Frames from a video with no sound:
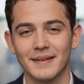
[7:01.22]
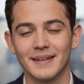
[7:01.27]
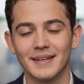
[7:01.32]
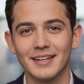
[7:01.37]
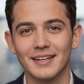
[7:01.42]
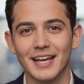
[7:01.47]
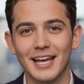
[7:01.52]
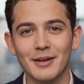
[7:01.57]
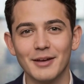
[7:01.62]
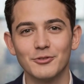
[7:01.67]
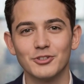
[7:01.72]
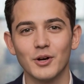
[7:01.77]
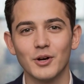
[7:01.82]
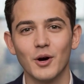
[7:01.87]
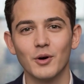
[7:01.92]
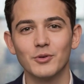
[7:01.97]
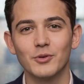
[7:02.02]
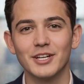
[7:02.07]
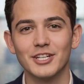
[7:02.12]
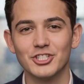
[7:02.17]
Games
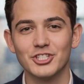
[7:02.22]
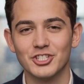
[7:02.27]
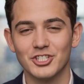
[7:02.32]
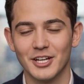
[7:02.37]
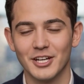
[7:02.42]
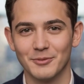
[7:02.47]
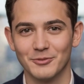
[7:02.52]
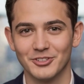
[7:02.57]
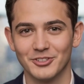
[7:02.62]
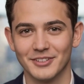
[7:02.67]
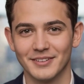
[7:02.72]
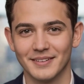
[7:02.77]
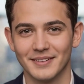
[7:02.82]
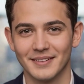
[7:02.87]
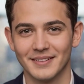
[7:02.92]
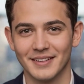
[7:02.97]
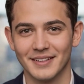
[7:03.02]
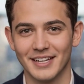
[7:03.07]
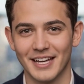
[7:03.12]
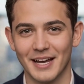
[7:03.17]
already shipped
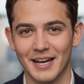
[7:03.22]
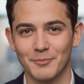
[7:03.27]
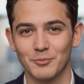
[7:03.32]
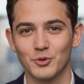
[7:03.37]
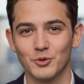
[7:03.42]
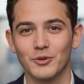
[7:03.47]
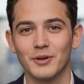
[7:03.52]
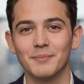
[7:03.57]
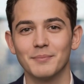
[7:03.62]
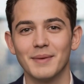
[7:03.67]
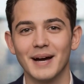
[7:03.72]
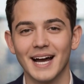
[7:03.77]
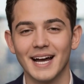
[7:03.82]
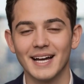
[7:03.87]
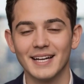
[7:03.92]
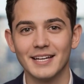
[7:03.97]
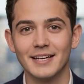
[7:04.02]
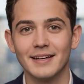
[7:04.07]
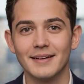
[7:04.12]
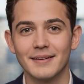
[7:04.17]
can't pull them
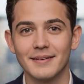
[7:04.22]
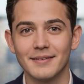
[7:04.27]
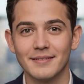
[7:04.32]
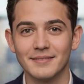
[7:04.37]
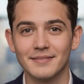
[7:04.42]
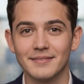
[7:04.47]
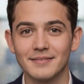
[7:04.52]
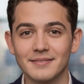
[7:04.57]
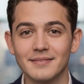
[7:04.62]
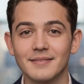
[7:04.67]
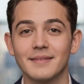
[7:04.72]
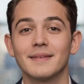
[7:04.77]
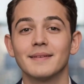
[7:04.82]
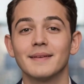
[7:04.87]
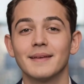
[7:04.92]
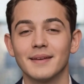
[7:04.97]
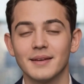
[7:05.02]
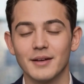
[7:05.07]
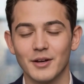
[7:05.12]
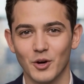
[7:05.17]
back.
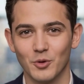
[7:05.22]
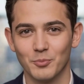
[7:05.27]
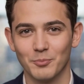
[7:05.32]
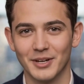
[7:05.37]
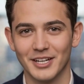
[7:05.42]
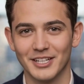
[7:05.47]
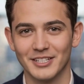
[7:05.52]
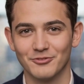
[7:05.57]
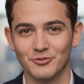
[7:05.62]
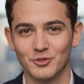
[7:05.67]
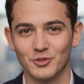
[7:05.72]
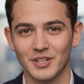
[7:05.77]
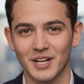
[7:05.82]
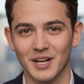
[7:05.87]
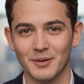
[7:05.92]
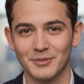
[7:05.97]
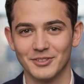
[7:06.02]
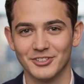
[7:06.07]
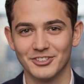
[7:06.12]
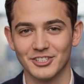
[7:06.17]
No meaningful
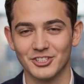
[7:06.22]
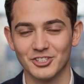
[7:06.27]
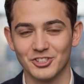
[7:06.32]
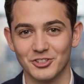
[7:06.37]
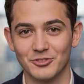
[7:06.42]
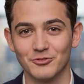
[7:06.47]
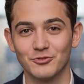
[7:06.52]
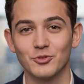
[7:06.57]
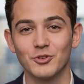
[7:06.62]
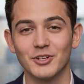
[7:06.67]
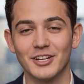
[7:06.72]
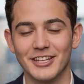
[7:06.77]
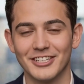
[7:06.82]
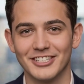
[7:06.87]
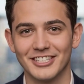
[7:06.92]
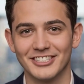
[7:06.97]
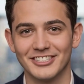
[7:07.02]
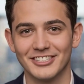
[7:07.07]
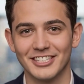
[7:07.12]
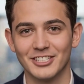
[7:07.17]
competition for
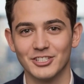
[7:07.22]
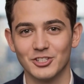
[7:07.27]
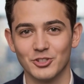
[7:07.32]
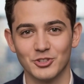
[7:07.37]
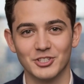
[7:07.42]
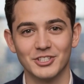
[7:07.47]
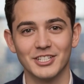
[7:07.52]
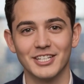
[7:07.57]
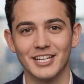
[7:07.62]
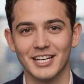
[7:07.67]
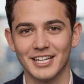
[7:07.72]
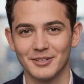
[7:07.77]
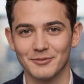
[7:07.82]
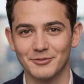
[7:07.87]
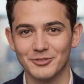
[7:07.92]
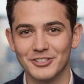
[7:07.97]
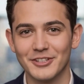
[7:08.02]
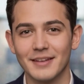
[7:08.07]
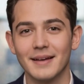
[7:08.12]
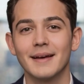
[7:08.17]
existing Unity
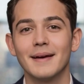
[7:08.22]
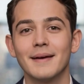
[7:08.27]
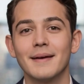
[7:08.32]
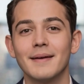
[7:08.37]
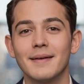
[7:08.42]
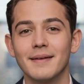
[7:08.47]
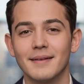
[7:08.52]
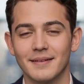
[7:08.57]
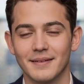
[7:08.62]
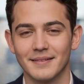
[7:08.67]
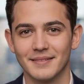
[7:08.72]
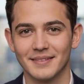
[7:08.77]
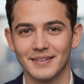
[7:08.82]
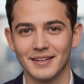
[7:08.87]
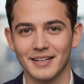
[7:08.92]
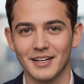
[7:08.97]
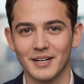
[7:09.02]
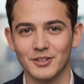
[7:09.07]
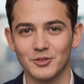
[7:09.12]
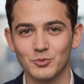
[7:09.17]
games.
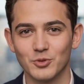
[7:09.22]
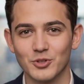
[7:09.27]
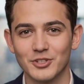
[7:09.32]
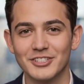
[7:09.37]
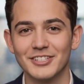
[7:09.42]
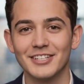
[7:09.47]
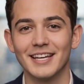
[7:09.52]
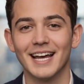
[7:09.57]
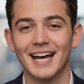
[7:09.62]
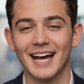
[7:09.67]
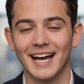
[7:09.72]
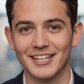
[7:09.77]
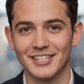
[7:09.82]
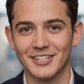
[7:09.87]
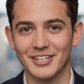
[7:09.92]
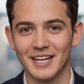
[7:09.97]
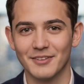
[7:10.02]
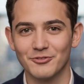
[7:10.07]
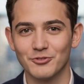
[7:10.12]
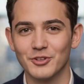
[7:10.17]
In other words, they had
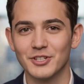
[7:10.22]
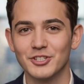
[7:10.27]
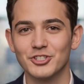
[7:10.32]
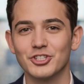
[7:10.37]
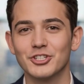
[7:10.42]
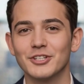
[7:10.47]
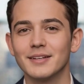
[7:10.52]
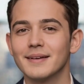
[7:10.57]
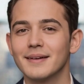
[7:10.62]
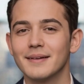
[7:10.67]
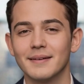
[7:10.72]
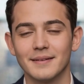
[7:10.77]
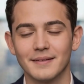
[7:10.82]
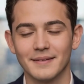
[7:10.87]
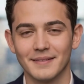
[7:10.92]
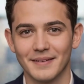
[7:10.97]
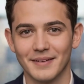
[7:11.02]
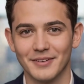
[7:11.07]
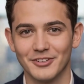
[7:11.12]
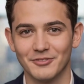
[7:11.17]
leverage.
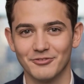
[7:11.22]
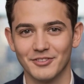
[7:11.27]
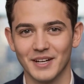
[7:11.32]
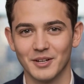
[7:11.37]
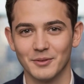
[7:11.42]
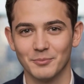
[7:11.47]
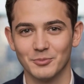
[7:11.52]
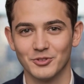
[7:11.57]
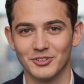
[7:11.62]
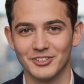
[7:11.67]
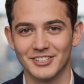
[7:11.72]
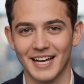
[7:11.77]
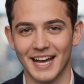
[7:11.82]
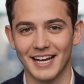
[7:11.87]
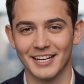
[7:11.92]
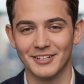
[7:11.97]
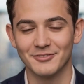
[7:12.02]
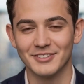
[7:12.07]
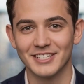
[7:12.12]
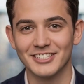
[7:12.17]
Developers had
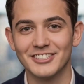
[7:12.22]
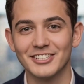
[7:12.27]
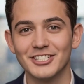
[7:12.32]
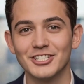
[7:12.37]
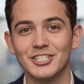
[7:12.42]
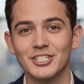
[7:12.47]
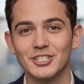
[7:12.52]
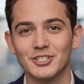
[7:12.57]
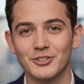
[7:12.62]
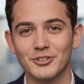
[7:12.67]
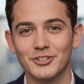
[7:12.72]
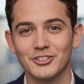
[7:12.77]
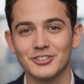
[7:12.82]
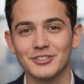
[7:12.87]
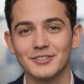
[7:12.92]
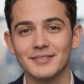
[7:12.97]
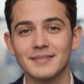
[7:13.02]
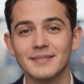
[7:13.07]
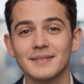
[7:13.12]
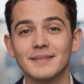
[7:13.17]
invested years,
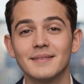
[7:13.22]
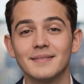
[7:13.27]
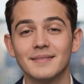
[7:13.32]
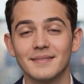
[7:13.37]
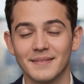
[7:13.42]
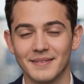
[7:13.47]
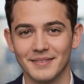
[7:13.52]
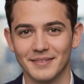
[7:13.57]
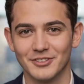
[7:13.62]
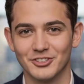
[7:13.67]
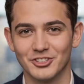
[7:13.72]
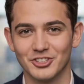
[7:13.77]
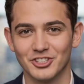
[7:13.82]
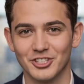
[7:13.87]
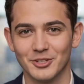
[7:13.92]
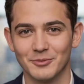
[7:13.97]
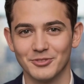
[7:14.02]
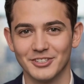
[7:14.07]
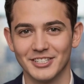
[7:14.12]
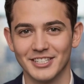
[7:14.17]

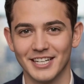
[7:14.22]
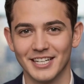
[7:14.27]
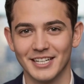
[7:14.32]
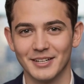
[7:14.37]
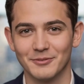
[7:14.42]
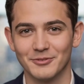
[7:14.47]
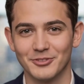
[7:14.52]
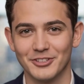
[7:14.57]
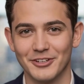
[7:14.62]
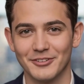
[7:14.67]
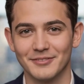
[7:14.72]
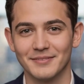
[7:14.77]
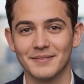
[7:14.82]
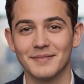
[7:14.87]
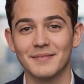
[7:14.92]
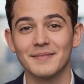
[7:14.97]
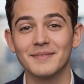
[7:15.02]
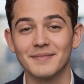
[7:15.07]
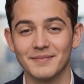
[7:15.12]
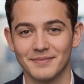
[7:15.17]
shipped games,
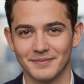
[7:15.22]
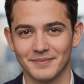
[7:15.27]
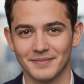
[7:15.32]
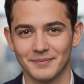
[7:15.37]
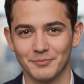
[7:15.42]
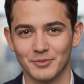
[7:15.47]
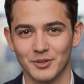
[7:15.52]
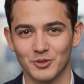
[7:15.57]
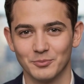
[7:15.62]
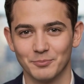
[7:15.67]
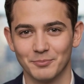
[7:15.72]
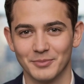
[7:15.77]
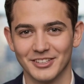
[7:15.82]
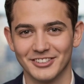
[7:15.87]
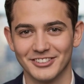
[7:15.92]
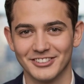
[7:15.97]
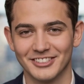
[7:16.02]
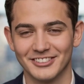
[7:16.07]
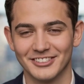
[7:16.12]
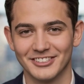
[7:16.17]
built
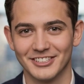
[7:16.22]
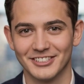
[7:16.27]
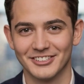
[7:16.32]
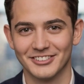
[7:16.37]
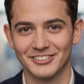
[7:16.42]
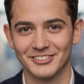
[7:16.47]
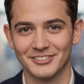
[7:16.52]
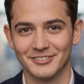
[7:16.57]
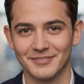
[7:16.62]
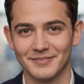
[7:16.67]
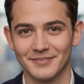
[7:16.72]
businesses.